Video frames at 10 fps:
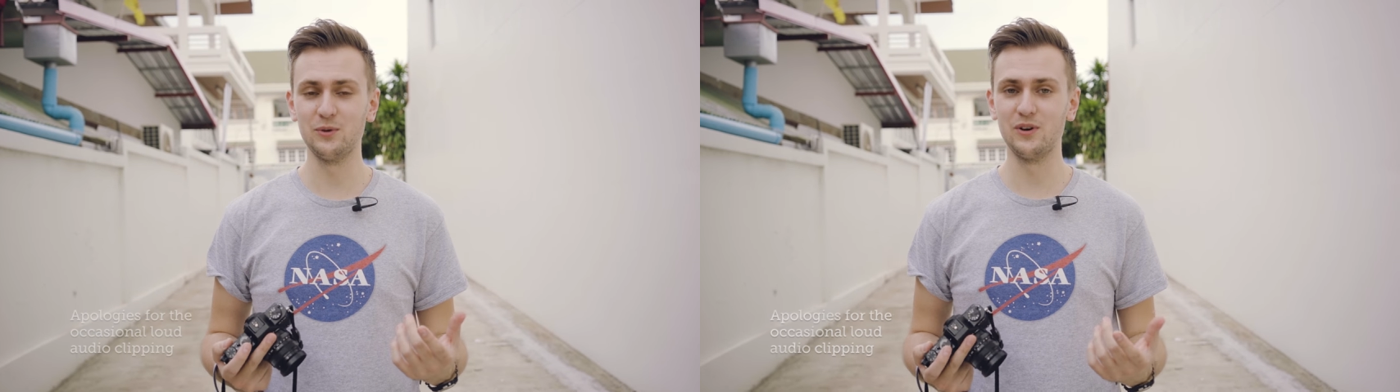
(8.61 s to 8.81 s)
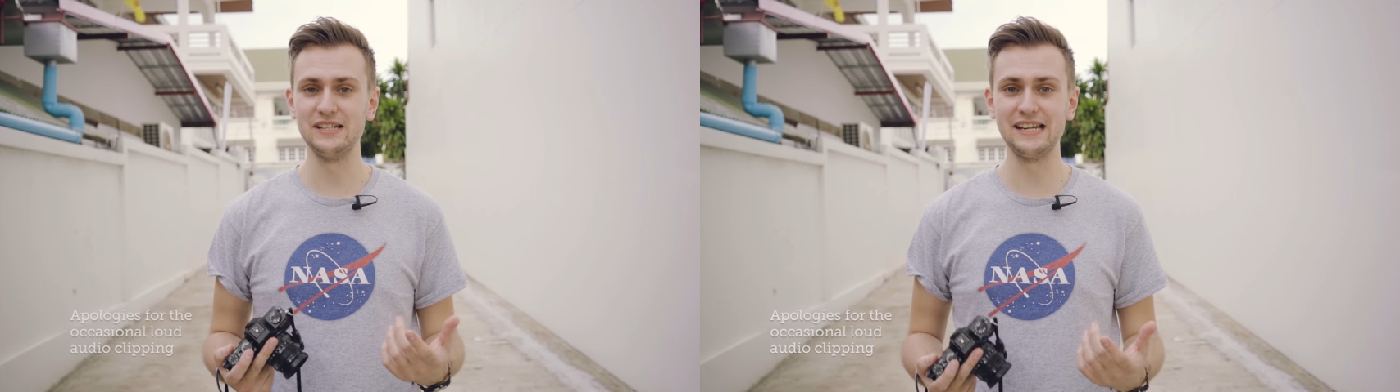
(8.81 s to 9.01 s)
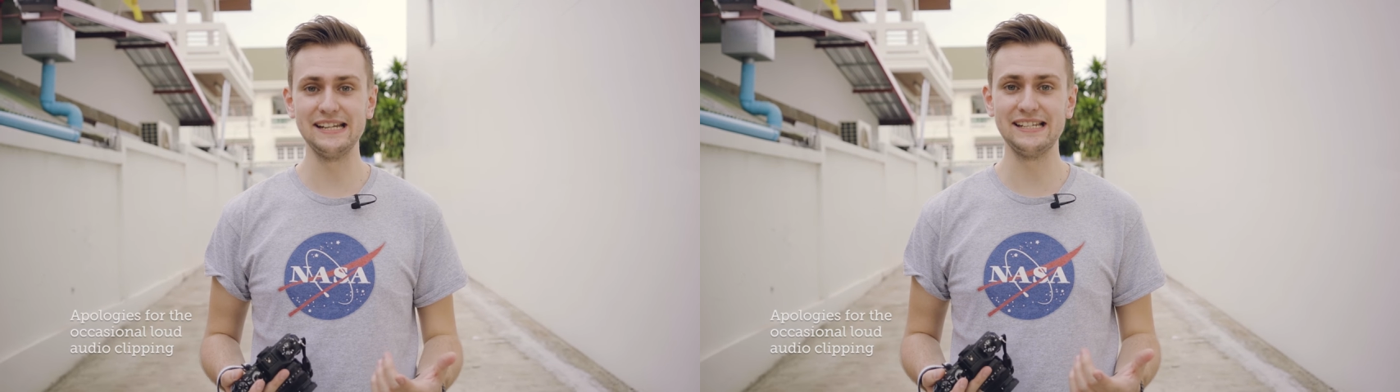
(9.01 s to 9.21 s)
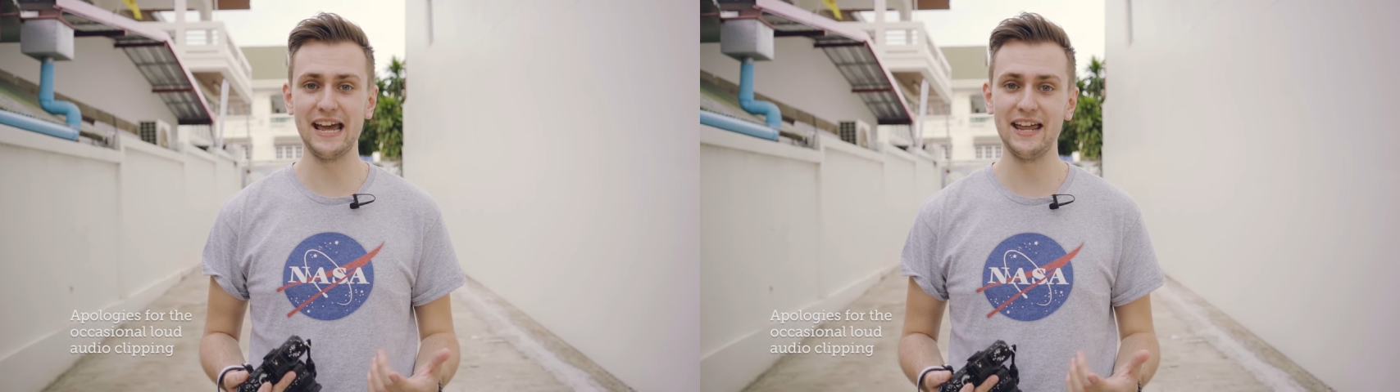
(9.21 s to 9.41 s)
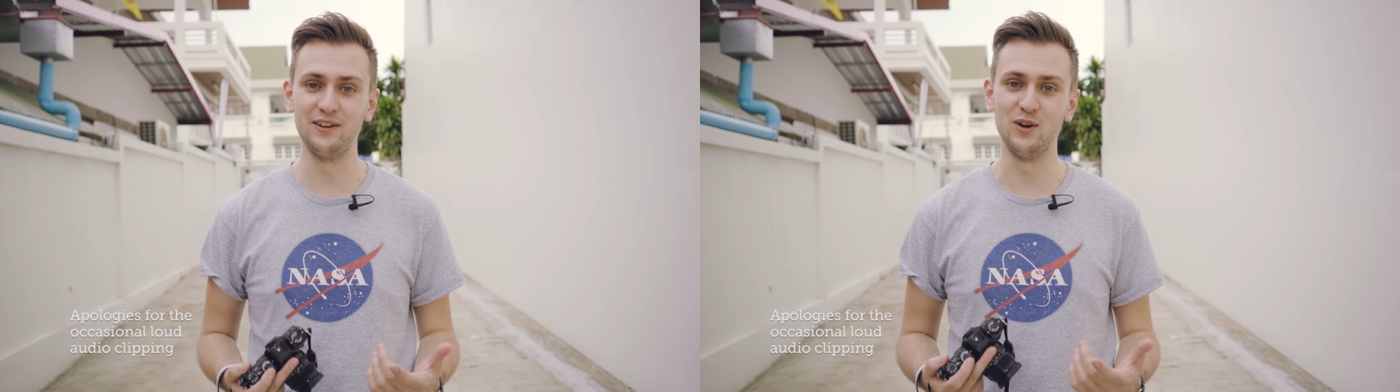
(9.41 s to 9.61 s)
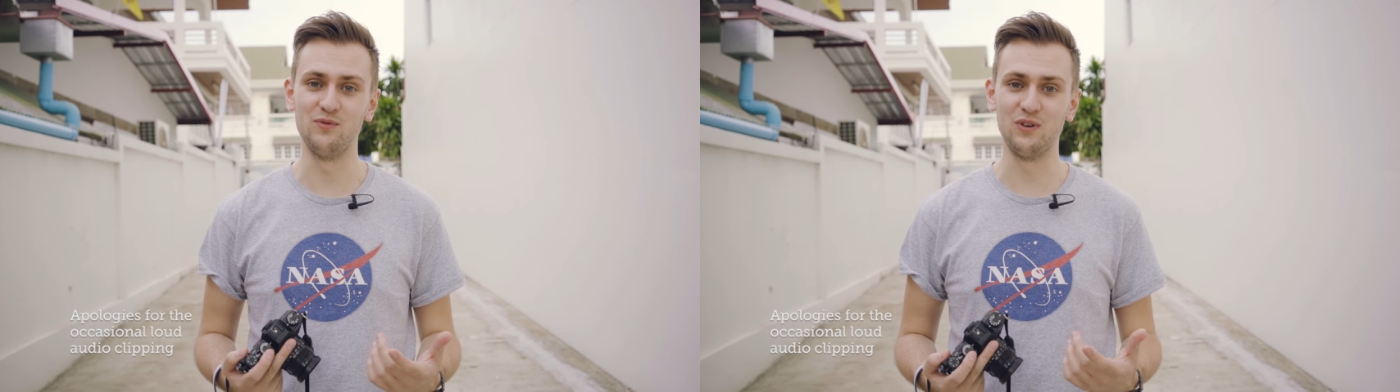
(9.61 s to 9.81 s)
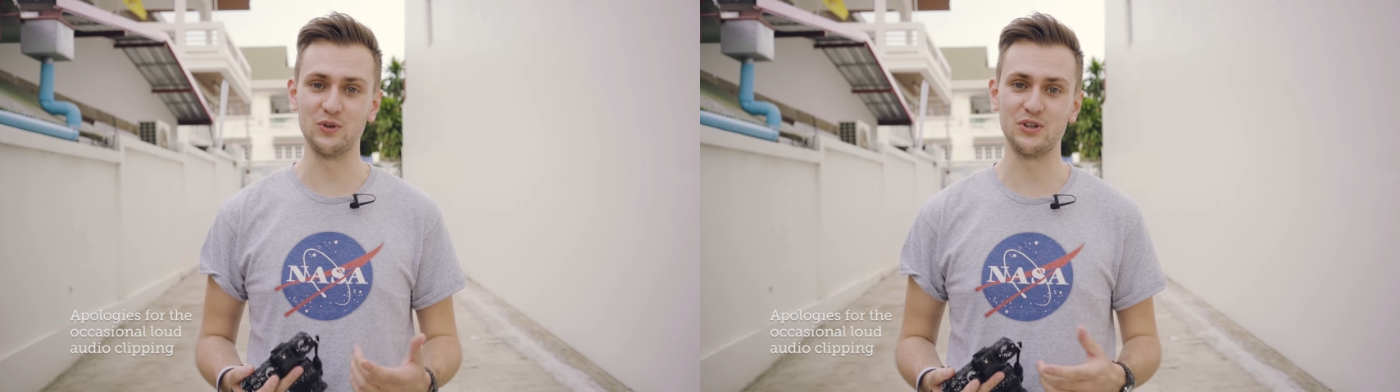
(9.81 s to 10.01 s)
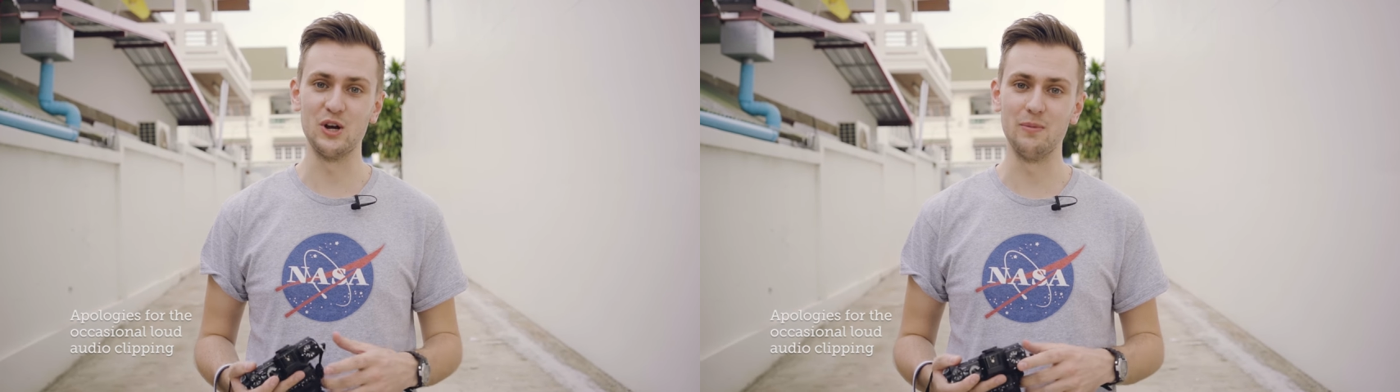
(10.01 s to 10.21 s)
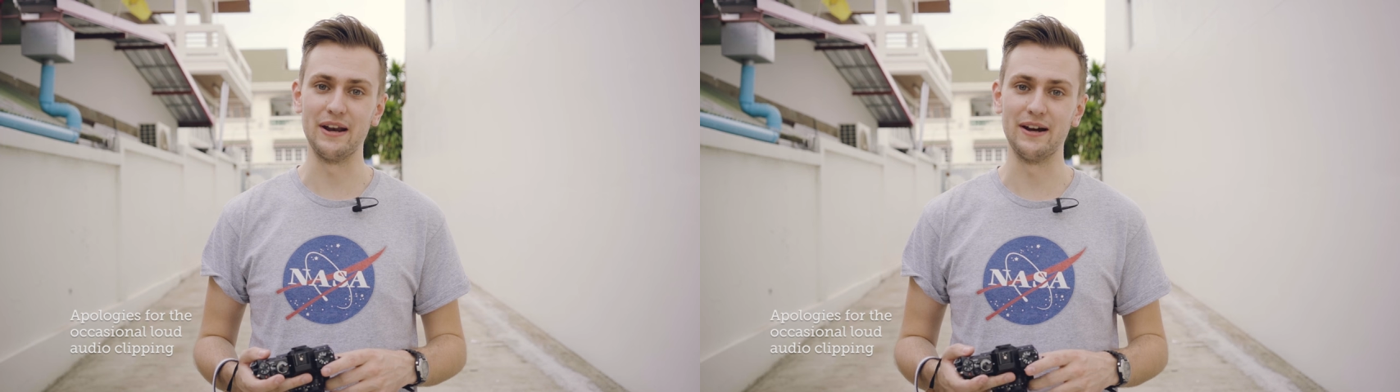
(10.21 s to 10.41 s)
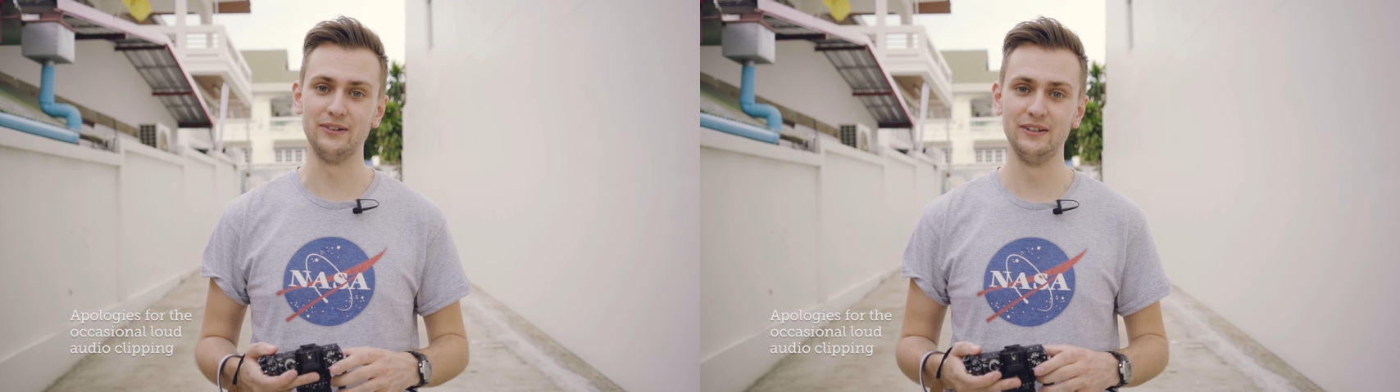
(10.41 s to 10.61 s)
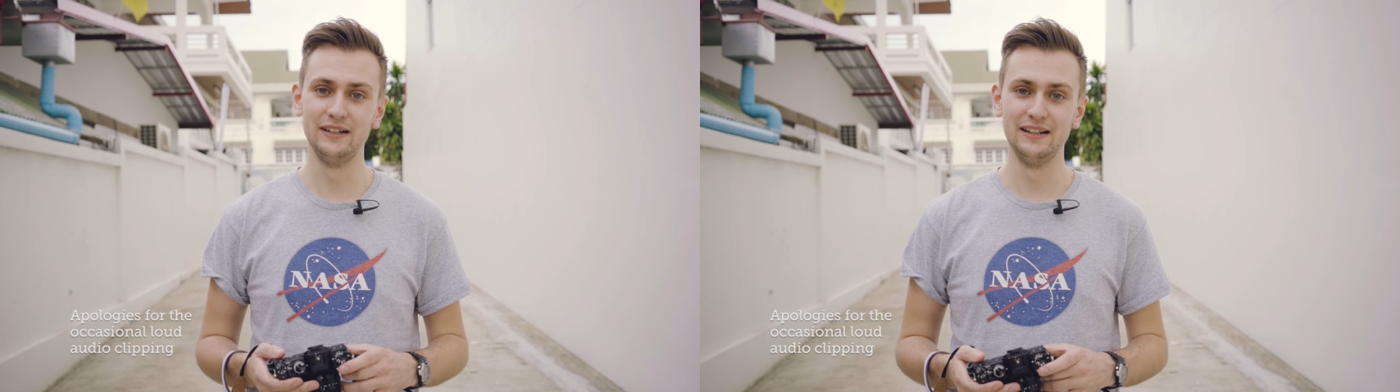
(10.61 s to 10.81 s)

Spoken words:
we're on day 10 of Vlogtober now.